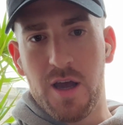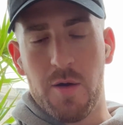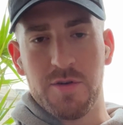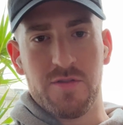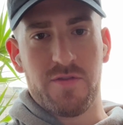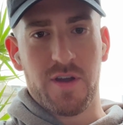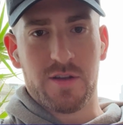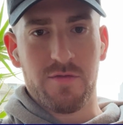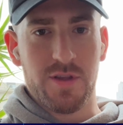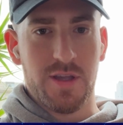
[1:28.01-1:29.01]
which is
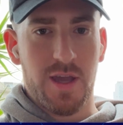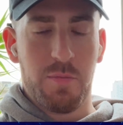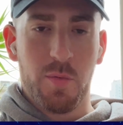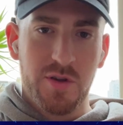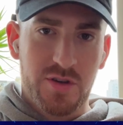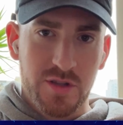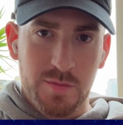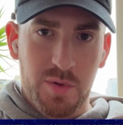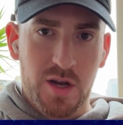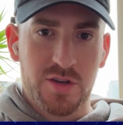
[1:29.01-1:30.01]
effectively a
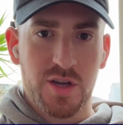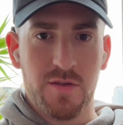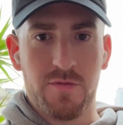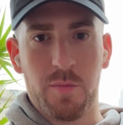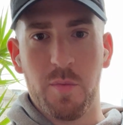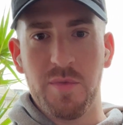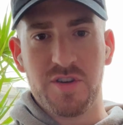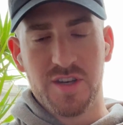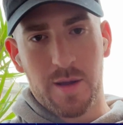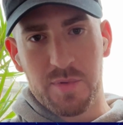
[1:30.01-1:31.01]
permissionless blockchain for
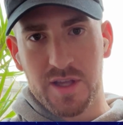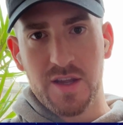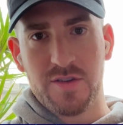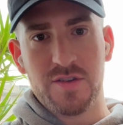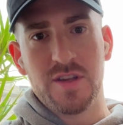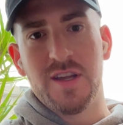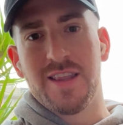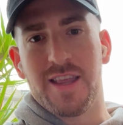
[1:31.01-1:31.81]
permissioned applications